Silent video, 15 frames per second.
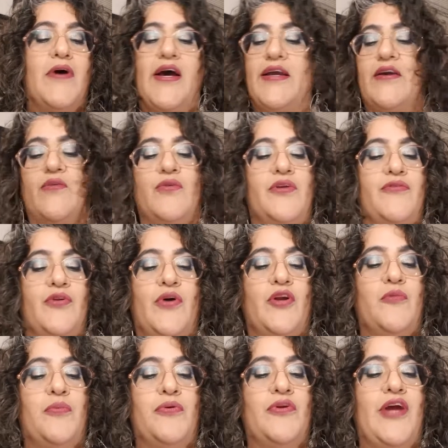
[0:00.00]
I don't even know how to
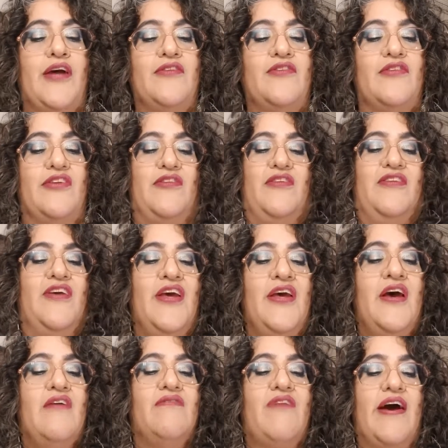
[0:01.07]
pronounce it,
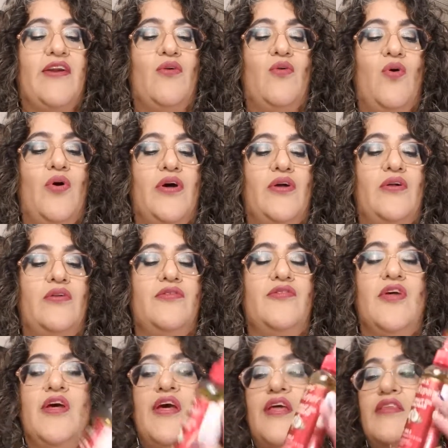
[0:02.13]
Vital Oils.
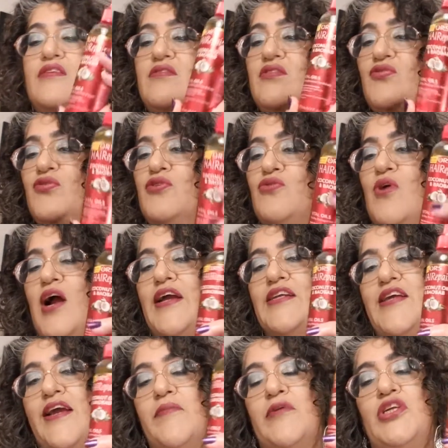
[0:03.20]
This is for dry,
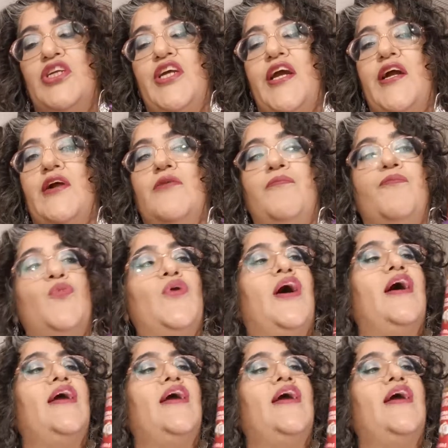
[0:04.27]
damaged hair. What I